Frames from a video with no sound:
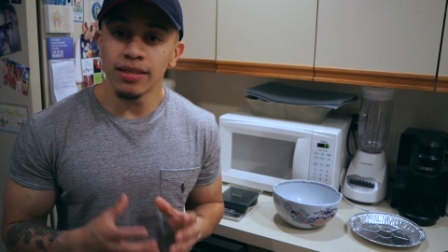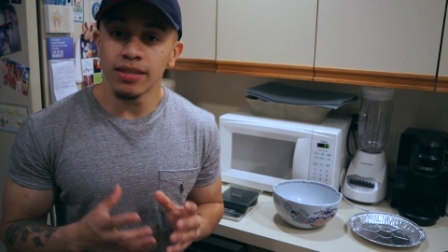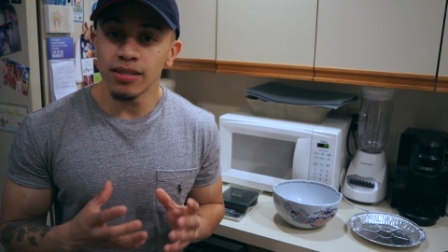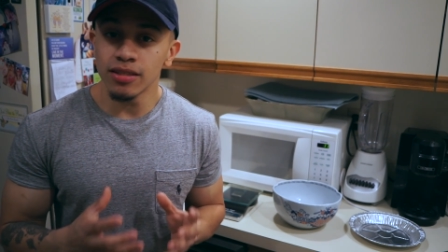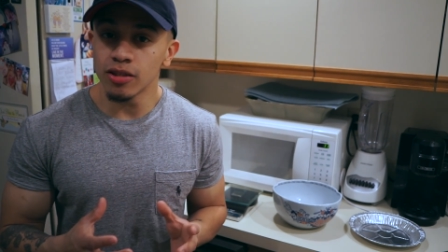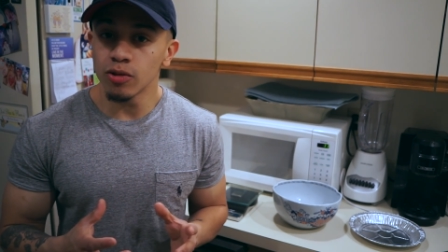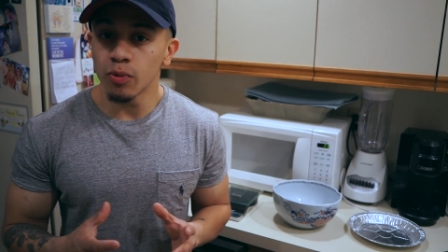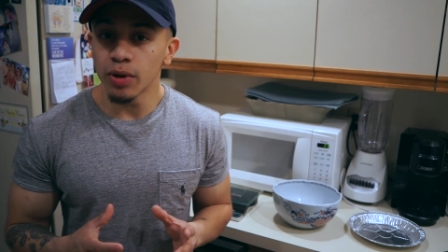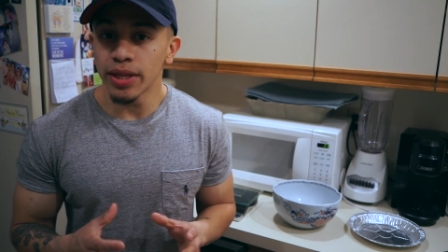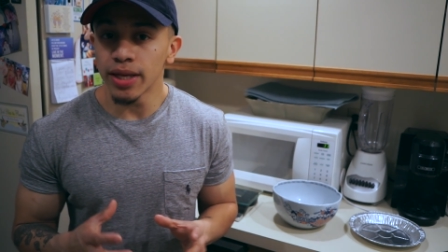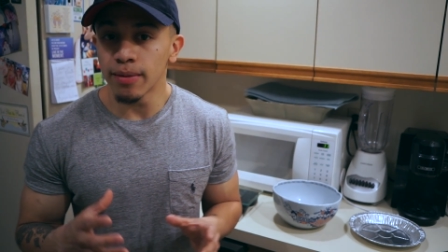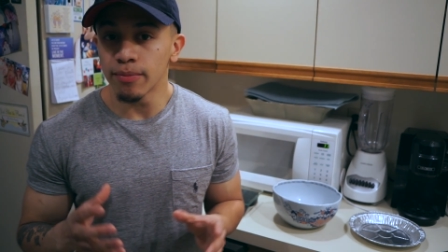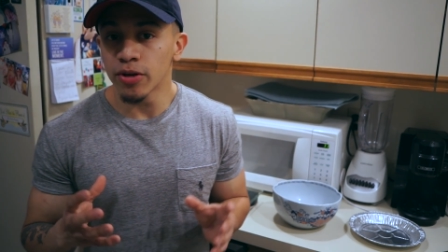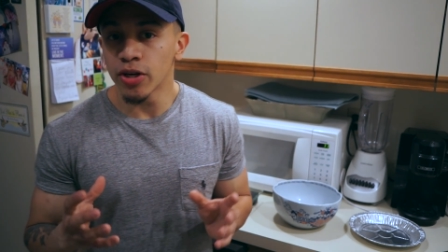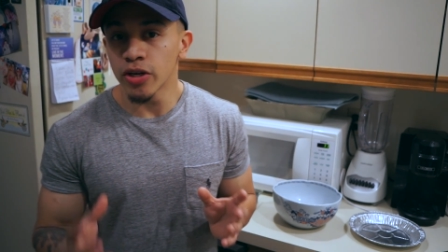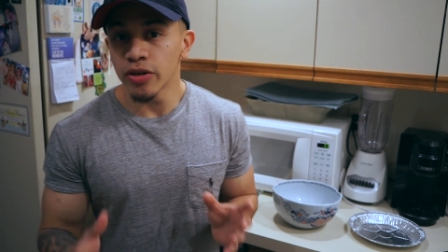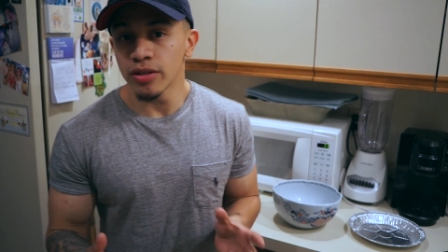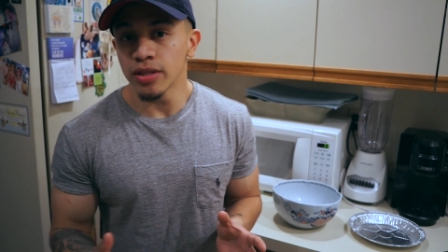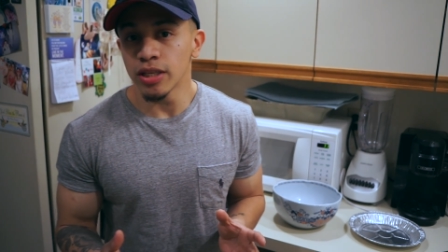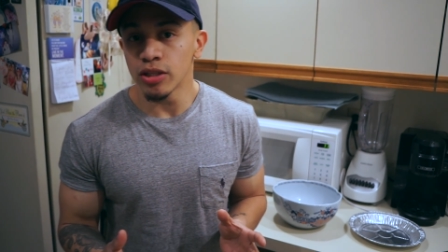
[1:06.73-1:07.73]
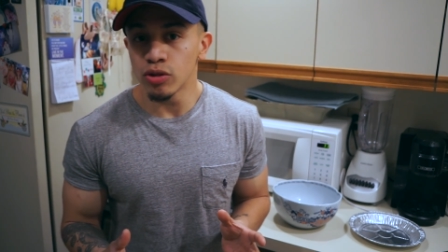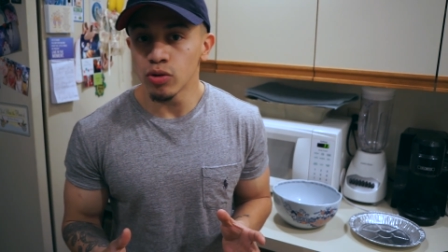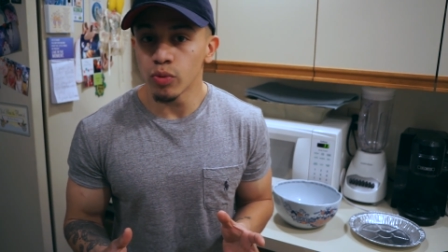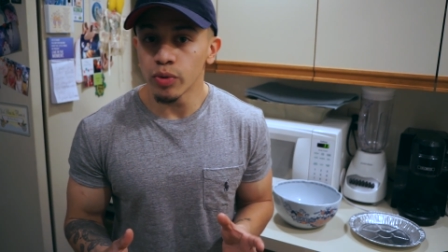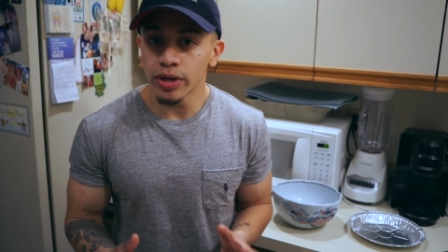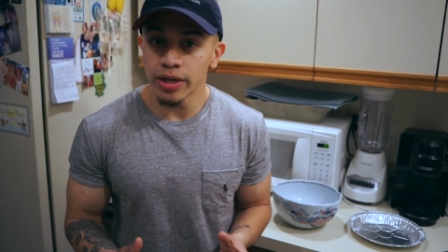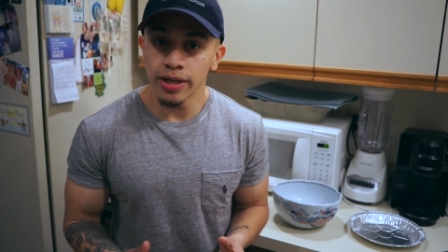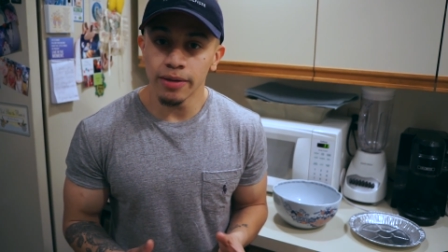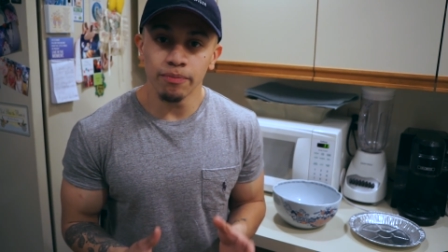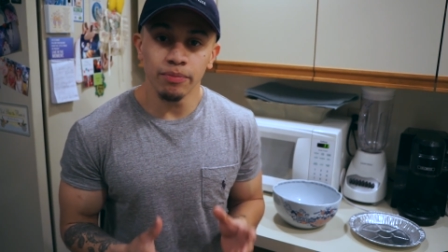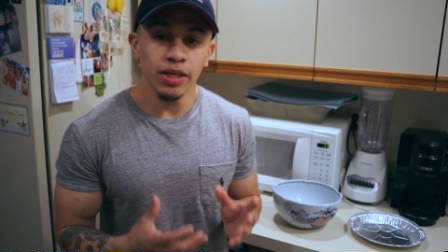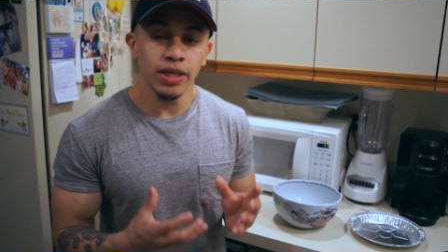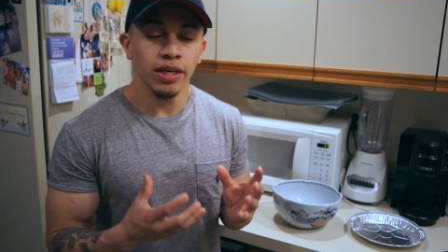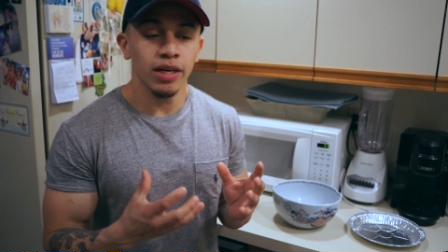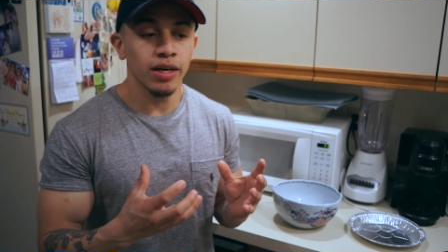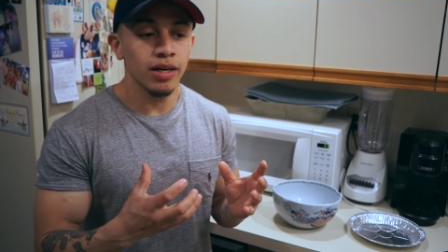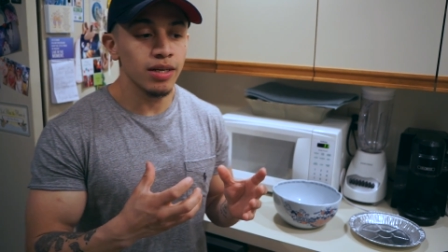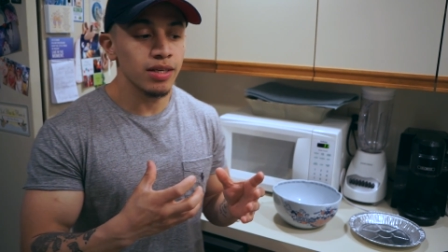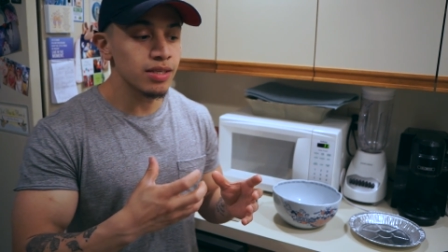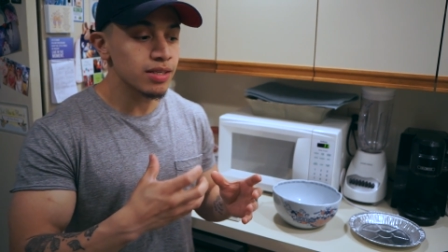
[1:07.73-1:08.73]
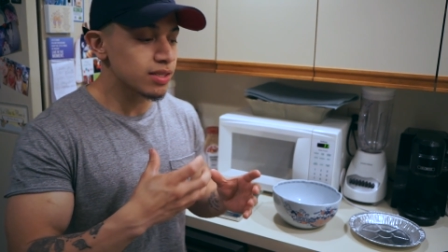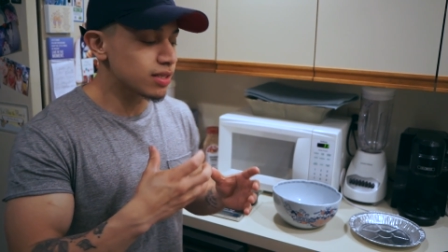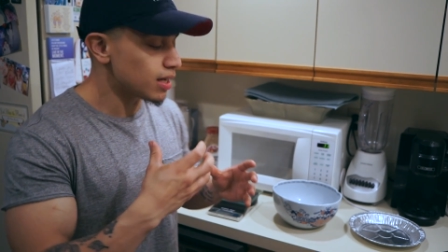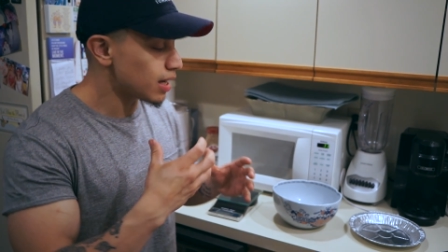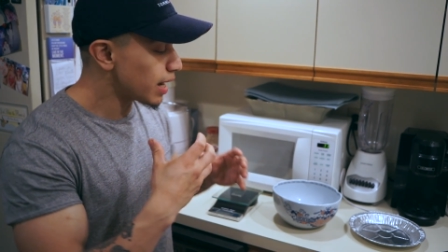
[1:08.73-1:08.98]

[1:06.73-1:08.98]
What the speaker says: this is the way that I'm currently doing it because